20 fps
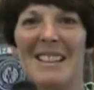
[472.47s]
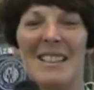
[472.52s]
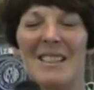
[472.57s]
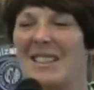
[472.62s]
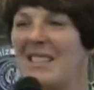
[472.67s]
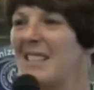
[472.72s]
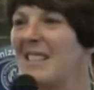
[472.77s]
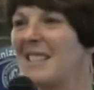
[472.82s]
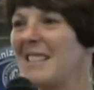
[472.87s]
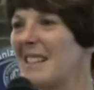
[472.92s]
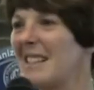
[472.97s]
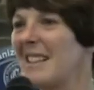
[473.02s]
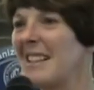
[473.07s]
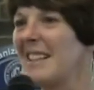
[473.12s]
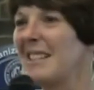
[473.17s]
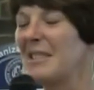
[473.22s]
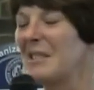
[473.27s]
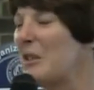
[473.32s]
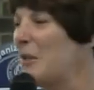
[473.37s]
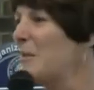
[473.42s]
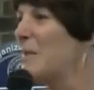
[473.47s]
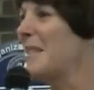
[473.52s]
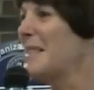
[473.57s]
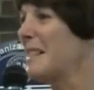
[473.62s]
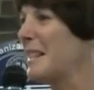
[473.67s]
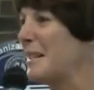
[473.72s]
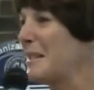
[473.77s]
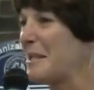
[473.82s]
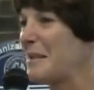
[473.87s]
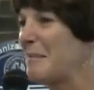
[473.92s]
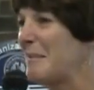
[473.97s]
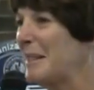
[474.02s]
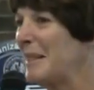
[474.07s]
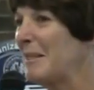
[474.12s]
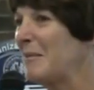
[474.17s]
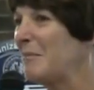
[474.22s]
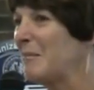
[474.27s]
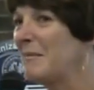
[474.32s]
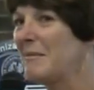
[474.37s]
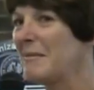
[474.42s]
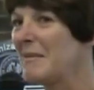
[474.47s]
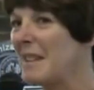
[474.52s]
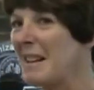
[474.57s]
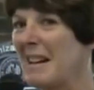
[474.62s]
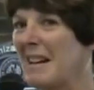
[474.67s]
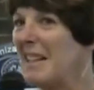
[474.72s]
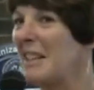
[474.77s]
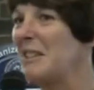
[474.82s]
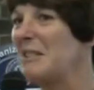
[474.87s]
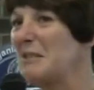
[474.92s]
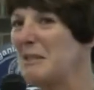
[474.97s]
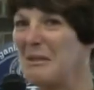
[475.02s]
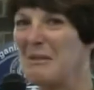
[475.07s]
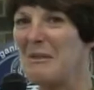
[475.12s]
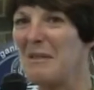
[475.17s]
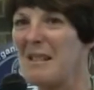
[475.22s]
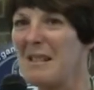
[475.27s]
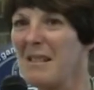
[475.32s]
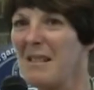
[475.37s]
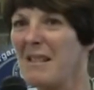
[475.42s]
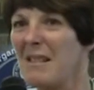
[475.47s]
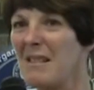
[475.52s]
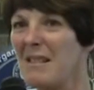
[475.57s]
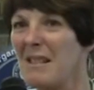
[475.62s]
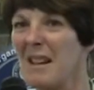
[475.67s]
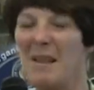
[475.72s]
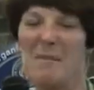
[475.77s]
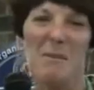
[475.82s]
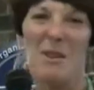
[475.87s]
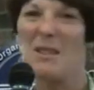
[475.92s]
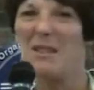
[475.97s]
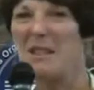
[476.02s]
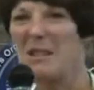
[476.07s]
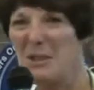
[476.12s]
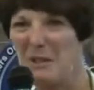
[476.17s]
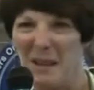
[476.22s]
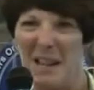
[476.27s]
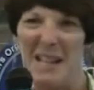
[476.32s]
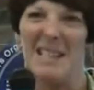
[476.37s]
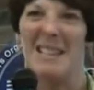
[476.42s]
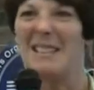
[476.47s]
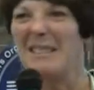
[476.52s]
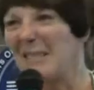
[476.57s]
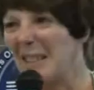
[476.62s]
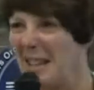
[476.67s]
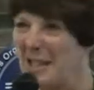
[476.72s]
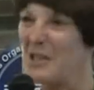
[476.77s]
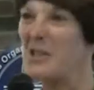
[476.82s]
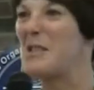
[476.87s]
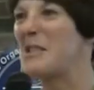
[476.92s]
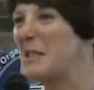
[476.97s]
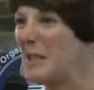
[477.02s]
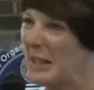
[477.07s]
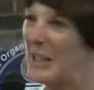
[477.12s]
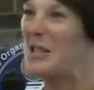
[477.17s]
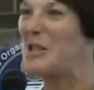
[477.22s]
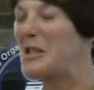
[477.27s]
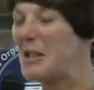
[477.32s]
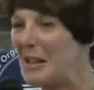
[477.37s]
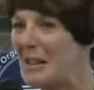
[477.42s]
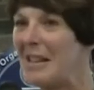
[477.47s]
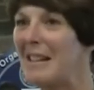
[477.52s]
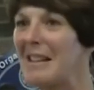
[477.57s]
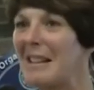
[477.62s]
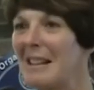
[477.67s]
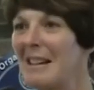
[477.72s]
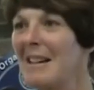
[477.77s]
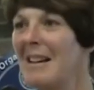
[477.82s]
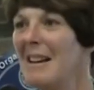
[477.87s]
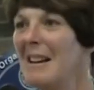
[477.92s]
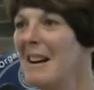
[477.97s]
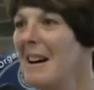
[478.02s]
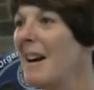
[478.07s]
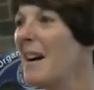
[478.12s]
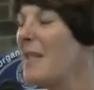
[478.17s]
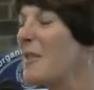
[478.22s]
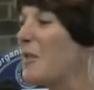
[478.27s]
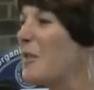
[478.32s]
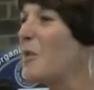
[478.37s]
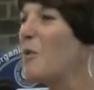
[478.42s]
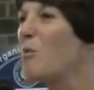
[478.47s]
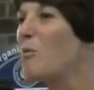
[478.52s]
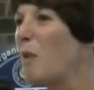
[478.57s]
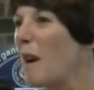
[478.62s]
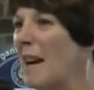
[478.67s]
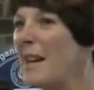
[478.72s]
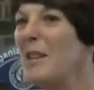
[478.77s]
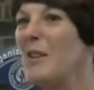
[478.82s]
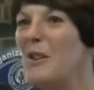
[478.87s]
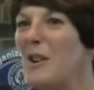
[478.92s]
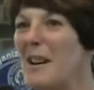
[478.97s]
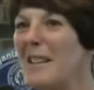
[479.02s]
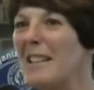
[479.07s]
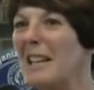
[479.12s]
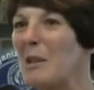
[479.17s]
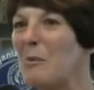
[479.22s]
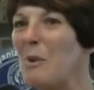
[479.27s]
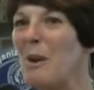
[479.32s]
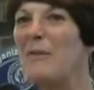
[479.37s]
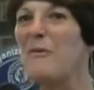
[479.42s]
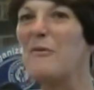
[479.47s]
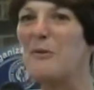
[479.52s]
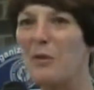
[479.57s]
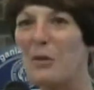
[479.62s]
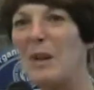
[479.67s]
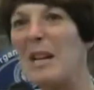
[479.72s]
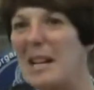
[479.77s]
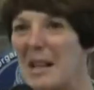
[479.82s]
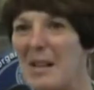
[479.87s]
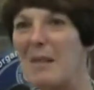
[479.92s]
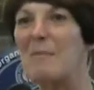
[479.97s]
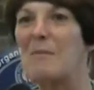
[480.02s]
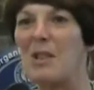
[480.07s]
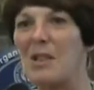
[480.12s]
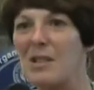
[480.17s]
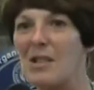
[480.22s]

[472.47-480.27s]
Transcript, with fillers: she said, like, no one tells me that I can do this, and I'm not under any legislation. And I thought, oh, right on, like, what freedom to